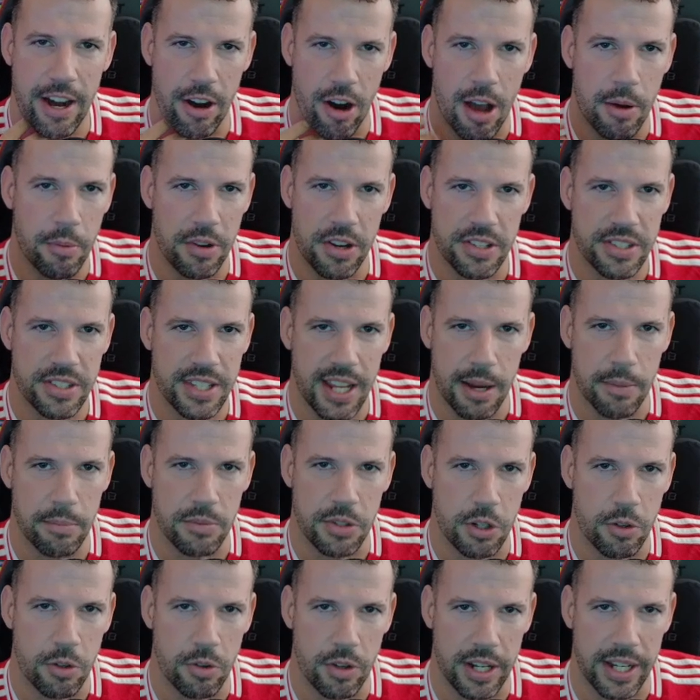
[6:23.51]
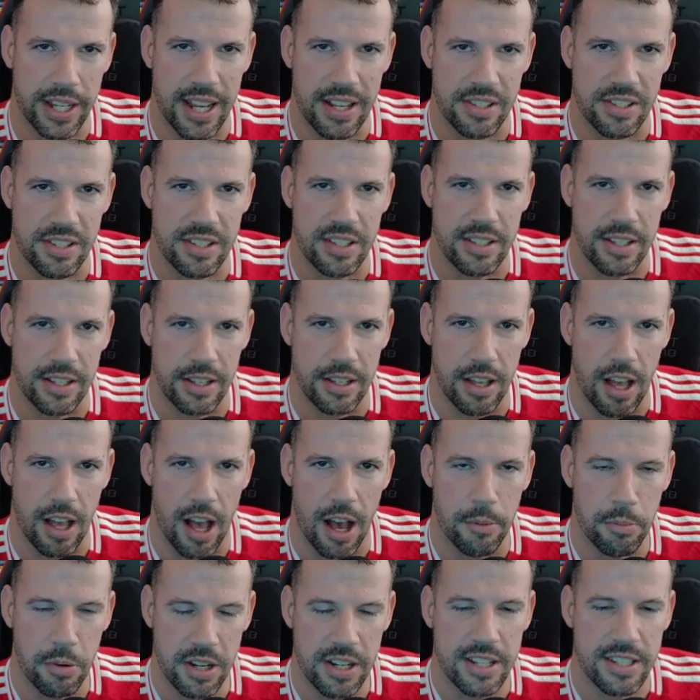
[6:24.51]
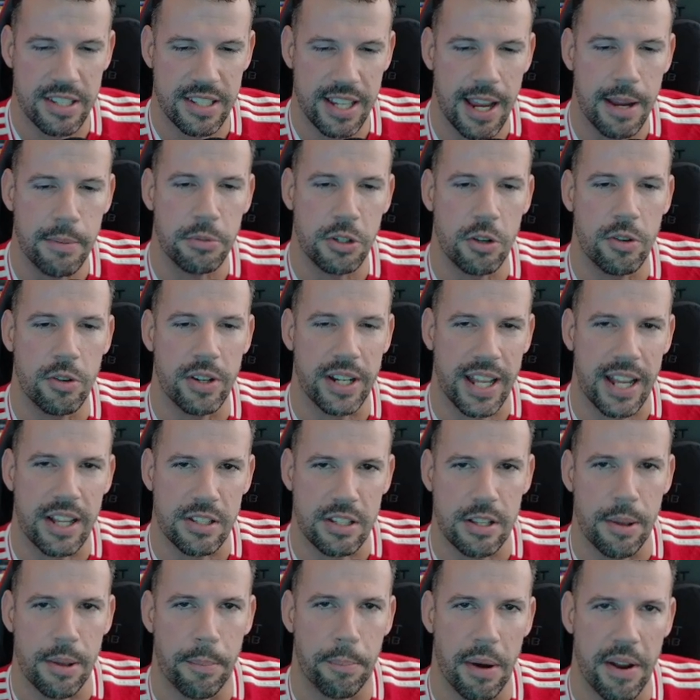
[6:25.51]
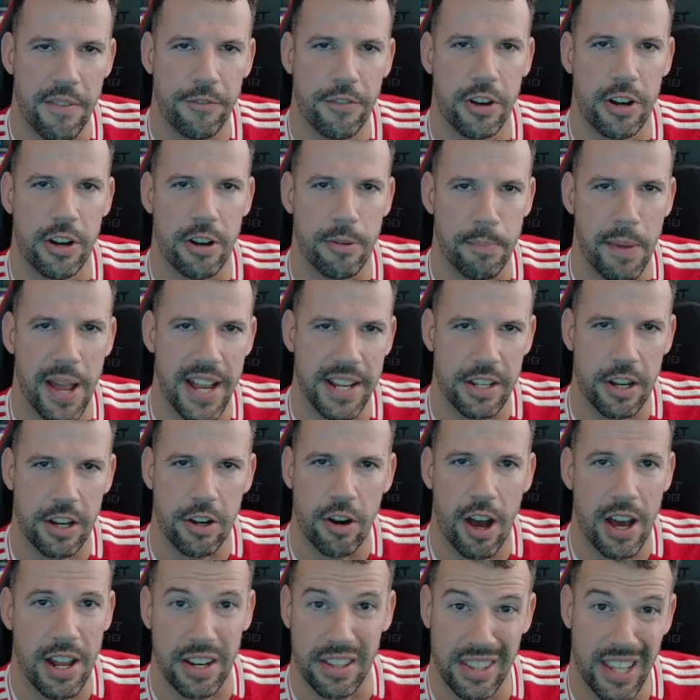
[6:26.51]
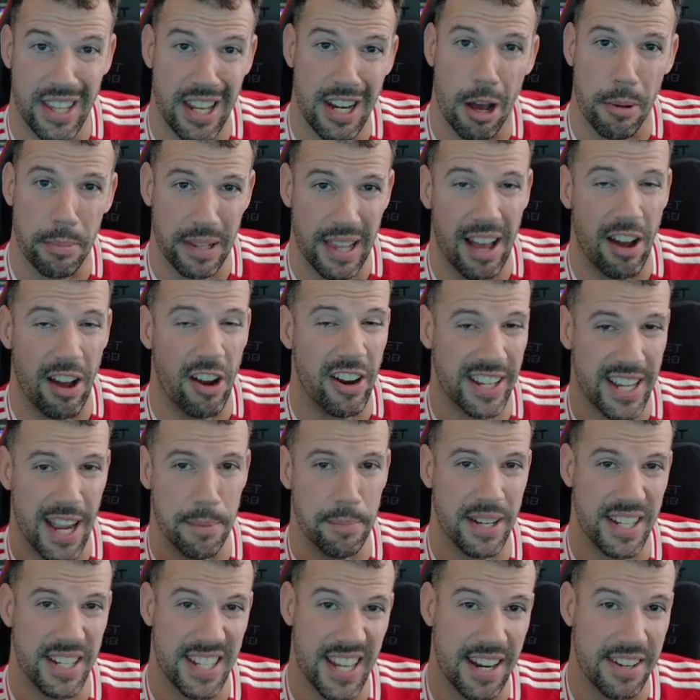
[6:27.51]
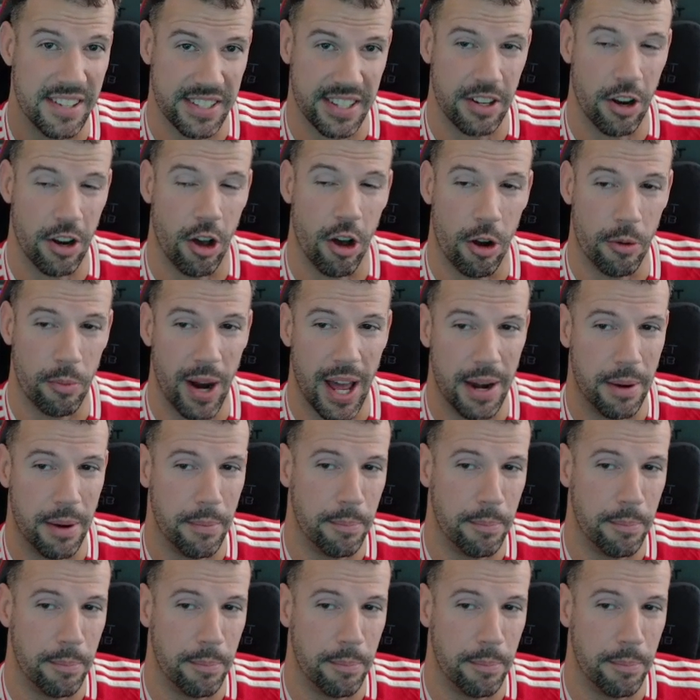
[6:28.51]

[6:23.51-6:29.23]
I want to see him do it against the Brentford and Man United, and then I'll be like, okay, Mateta's in a hot run.